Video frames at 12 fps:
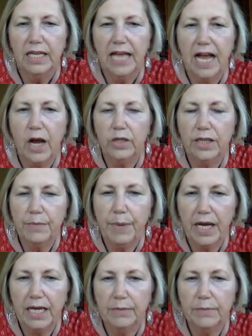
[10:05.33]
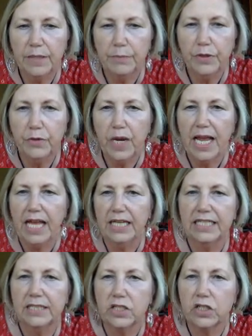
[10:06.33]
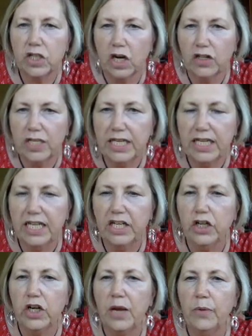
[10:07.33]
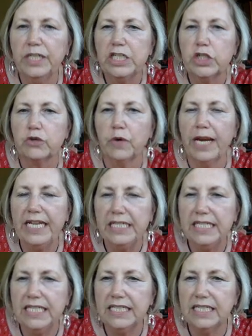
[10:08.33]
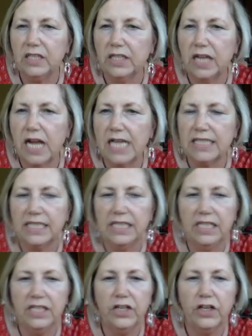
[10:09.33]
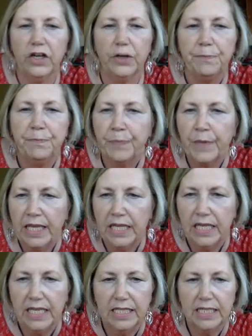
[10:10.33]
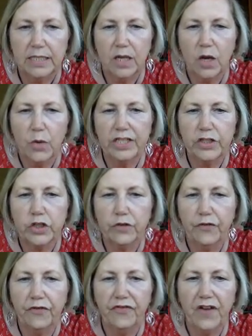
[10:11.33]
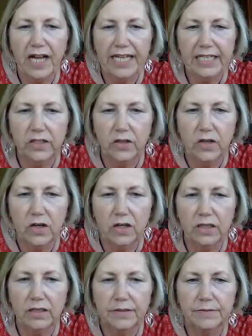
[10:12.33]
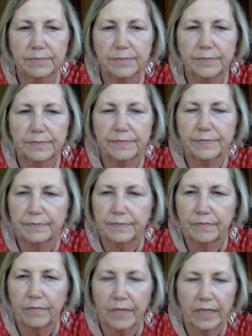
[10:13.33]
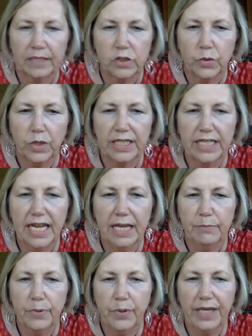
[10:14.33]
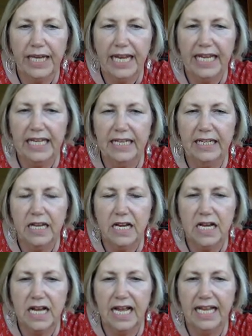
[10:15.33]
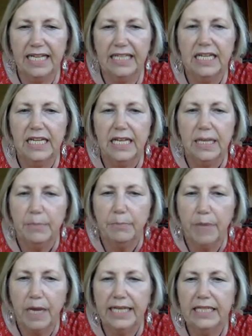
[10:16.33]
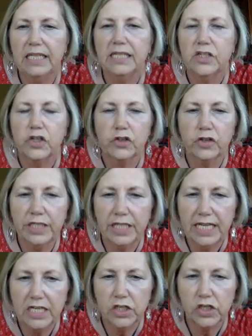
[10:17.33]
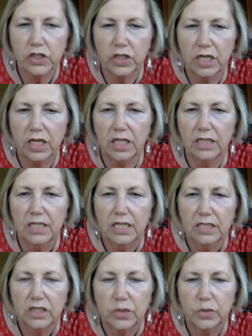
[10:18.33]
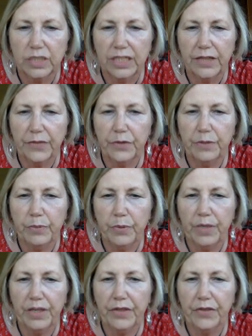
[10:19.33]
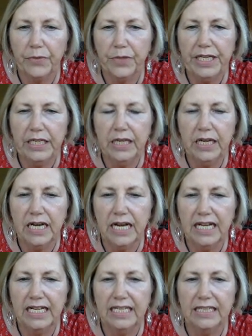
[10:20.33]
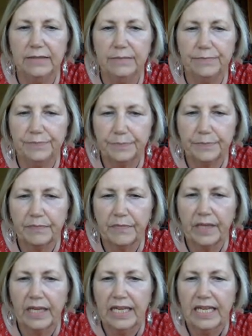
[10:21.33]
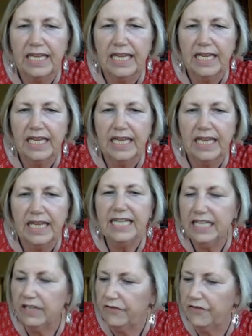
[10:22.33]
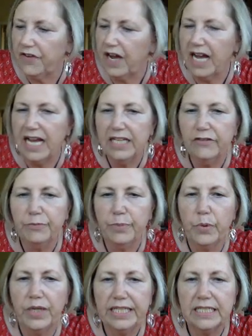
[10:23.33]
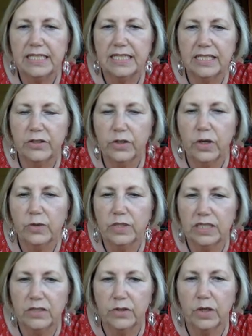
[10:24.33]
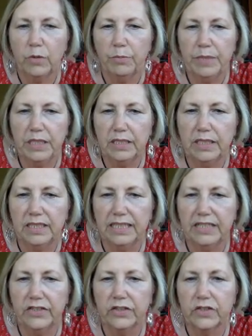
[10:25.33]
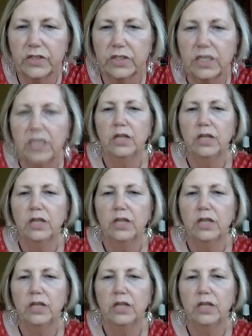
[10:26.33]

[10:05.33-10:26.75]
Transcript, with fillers: out of the bottom of the burette, it started here and we drained it till it got to here, is always your final twenty-eight point eight nine minus your initial twenty-three point three nine, and I get five point zero zero milliliters